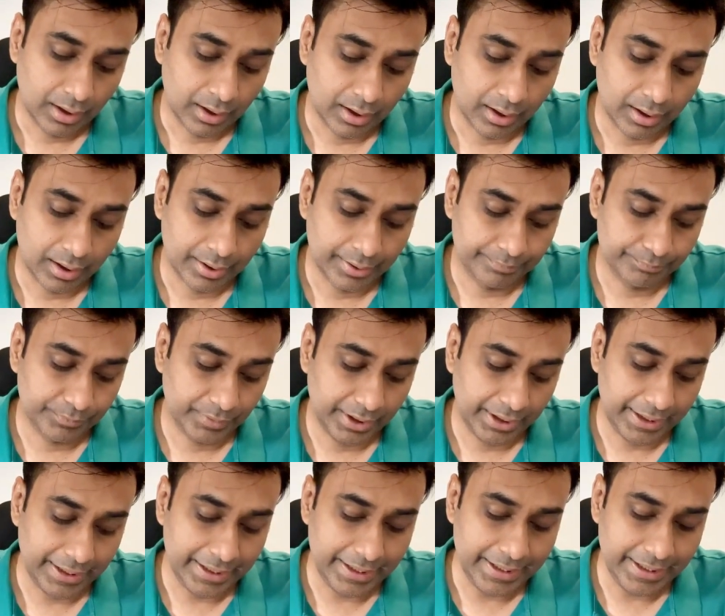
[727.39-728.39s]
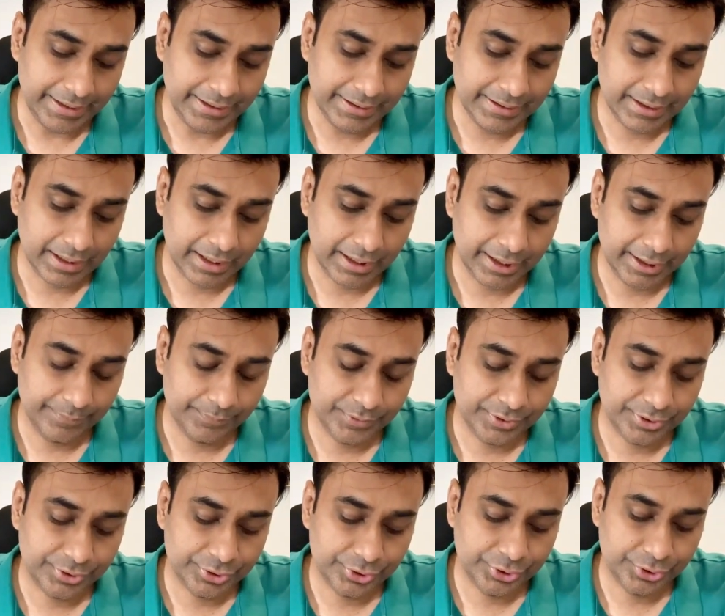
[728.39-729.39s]
a
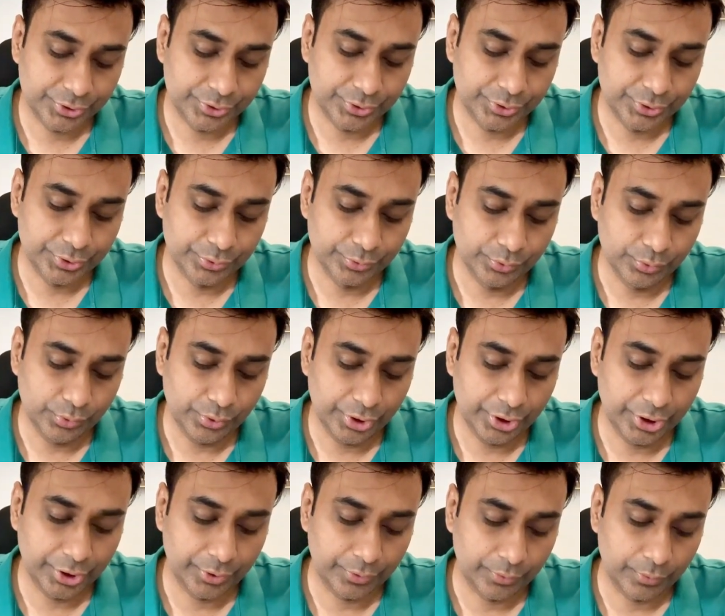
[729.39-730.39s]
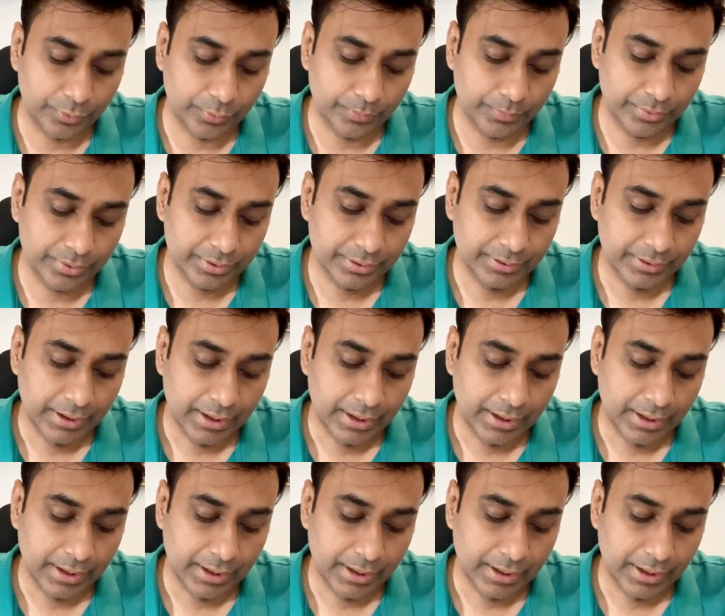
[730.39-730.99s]
times 2 cube